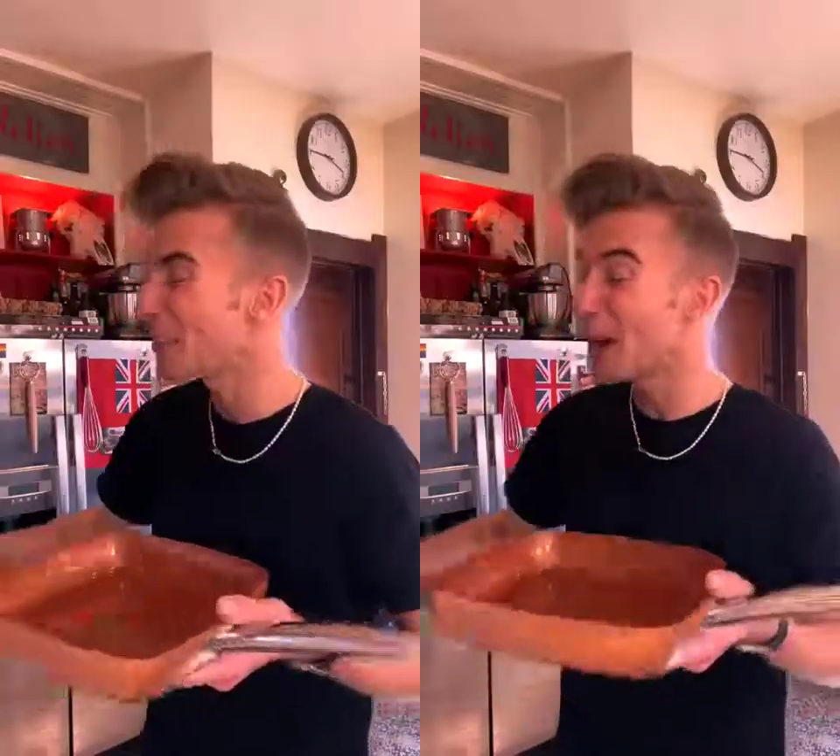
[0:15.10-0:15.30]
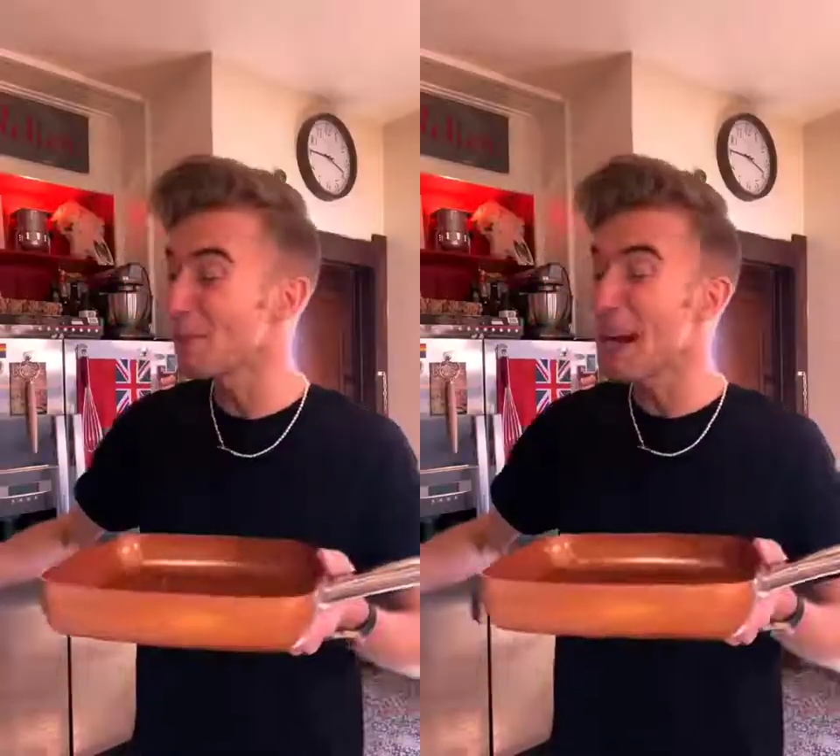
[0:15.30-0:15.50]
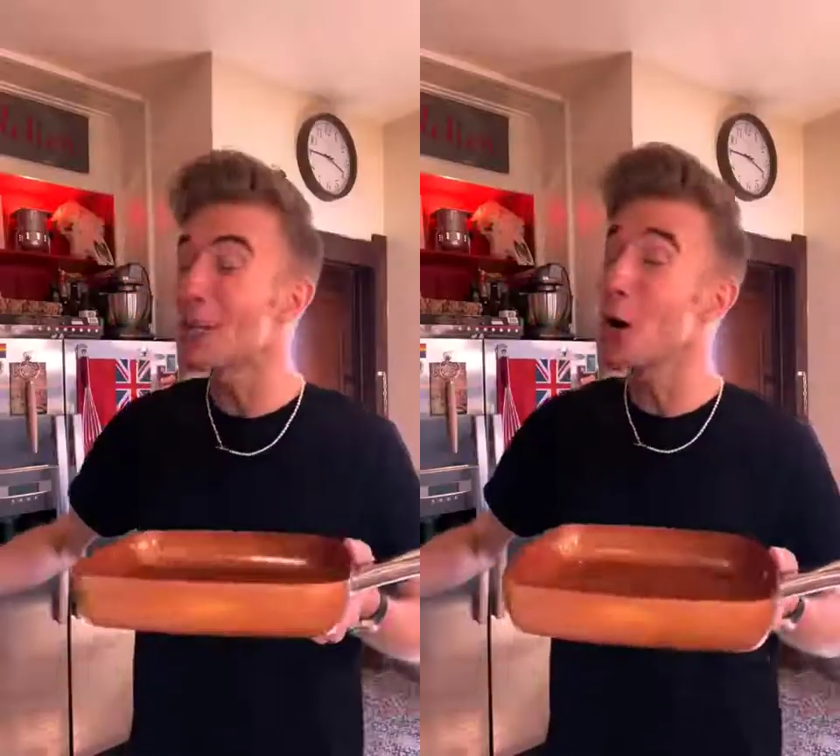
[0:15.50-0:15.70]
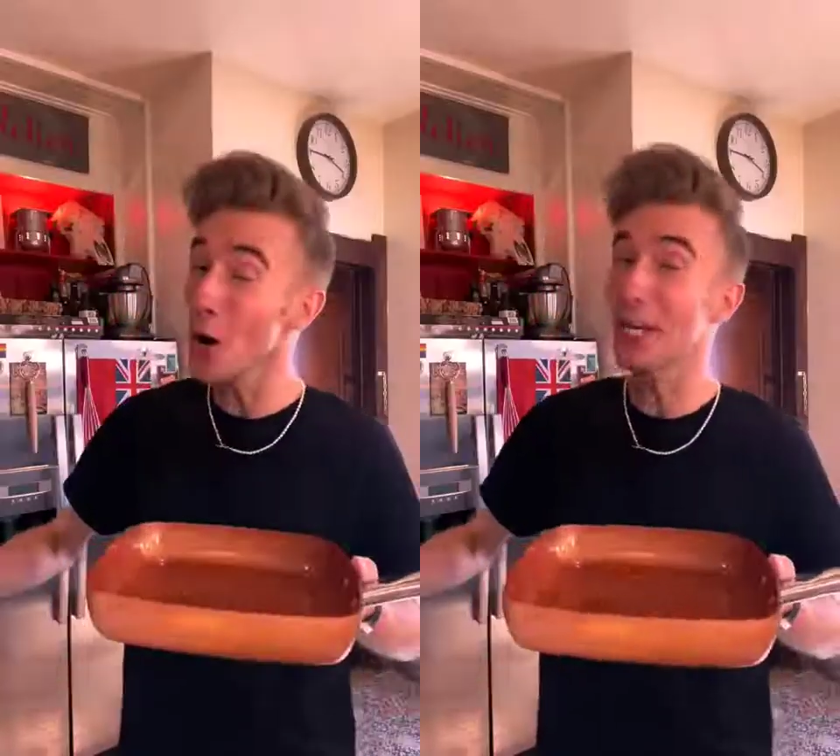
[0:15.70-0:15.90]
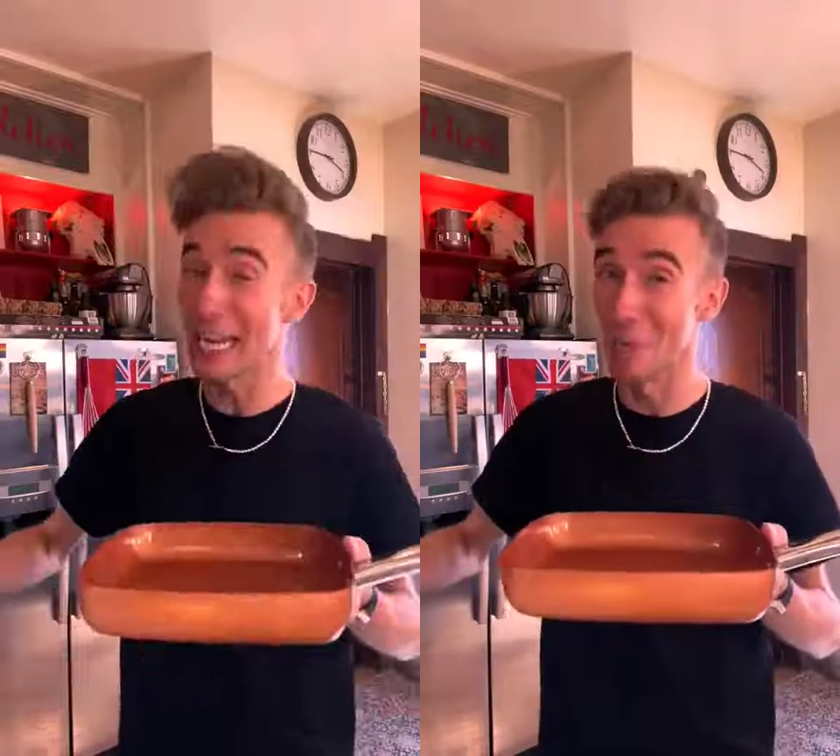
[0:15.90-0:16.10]
We start by
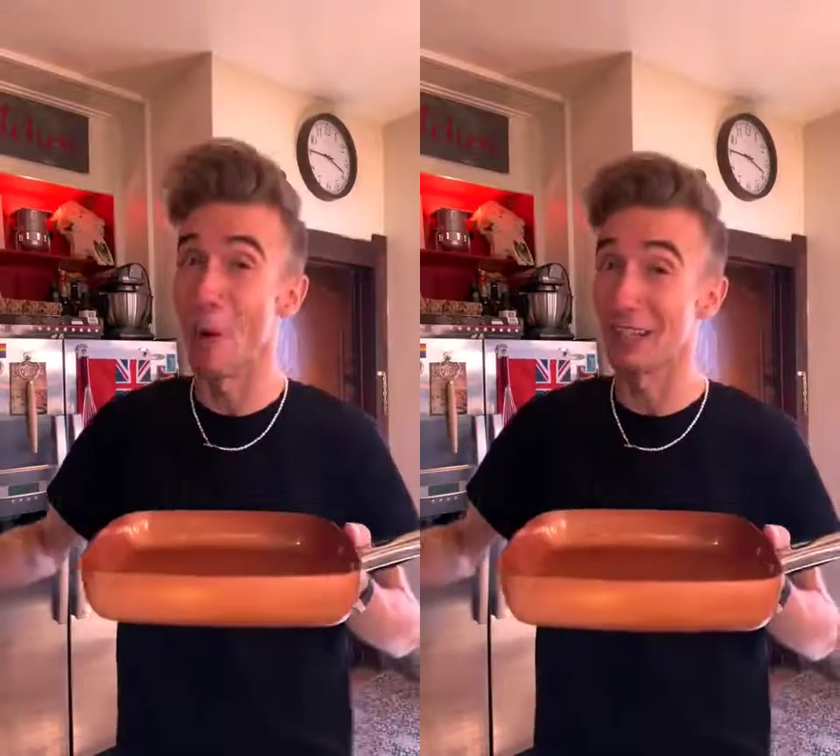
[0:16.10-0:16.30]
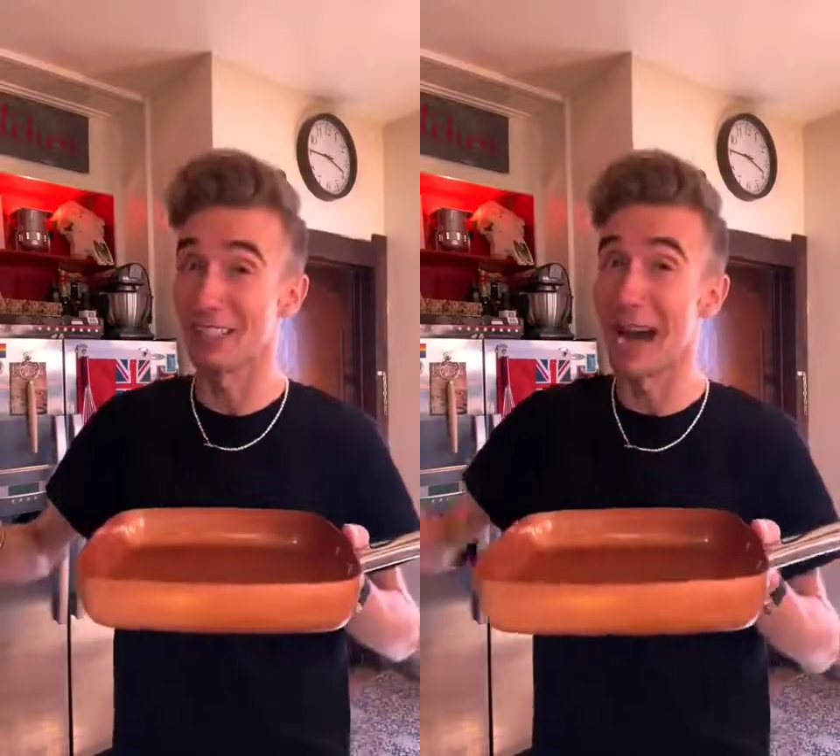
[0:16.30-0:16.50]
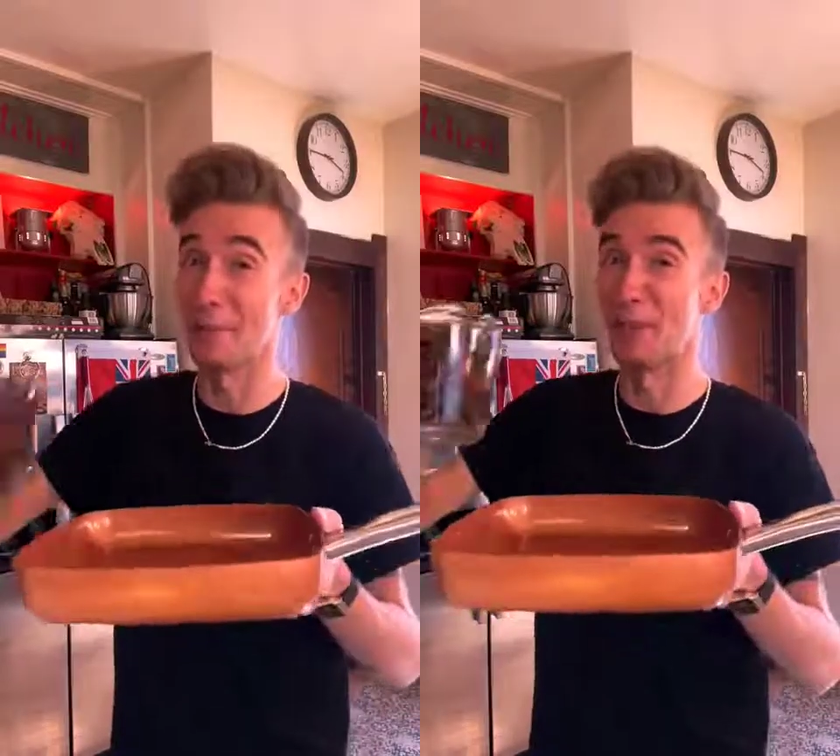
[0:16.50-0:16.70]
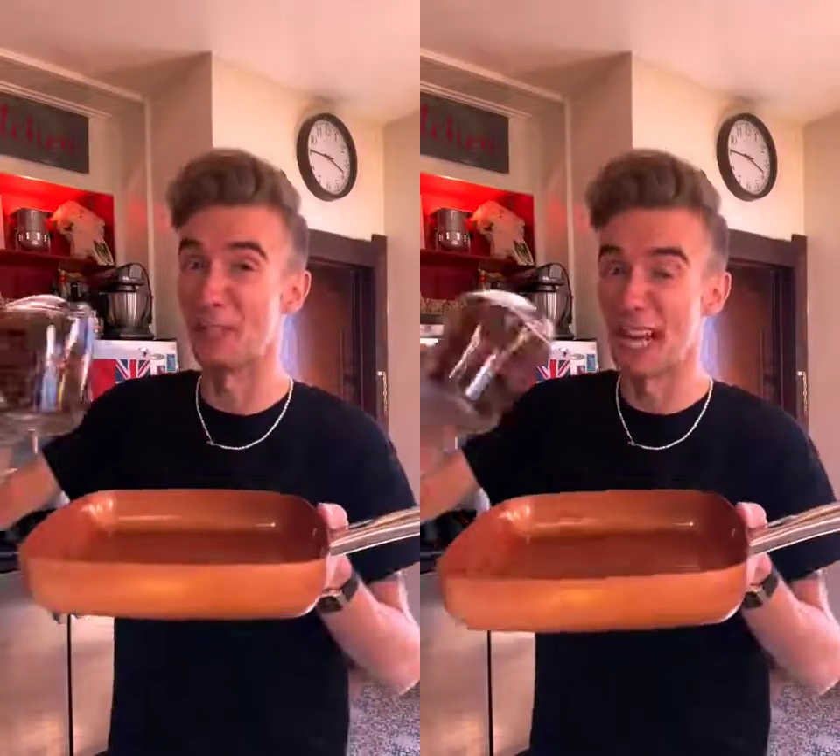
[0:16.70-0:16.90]
cooking 1 cup of